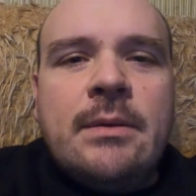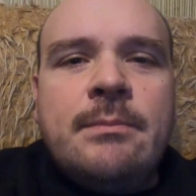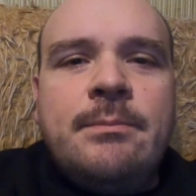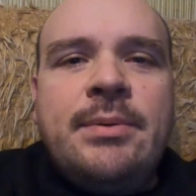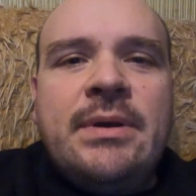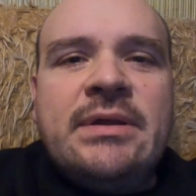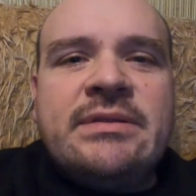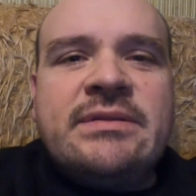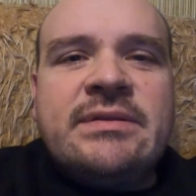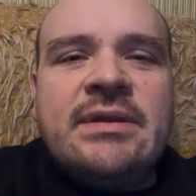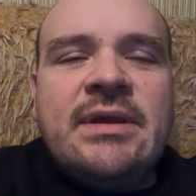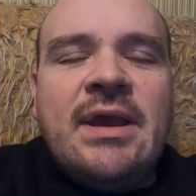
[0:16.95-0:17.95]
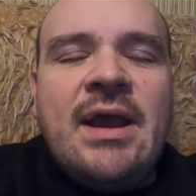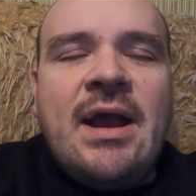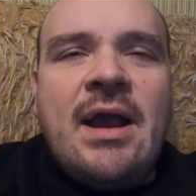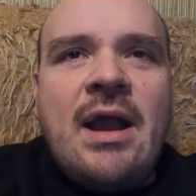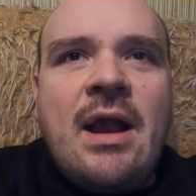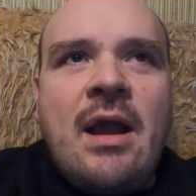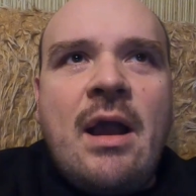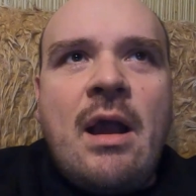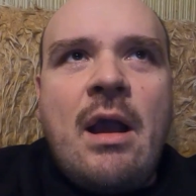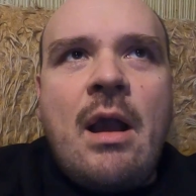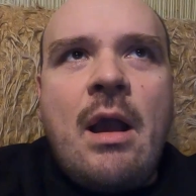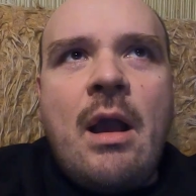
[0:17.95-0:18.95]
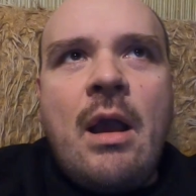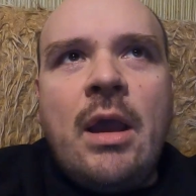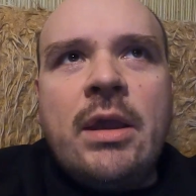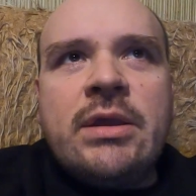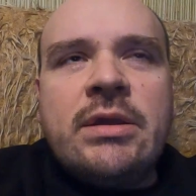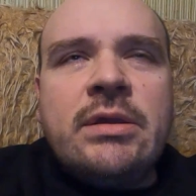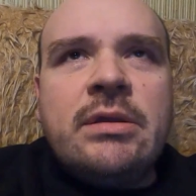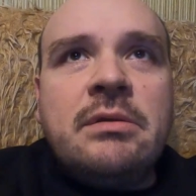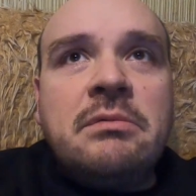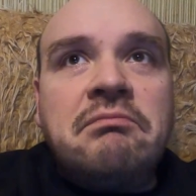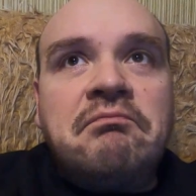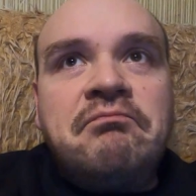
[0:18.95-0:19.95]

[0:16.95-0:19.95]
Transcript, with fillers: but uh, I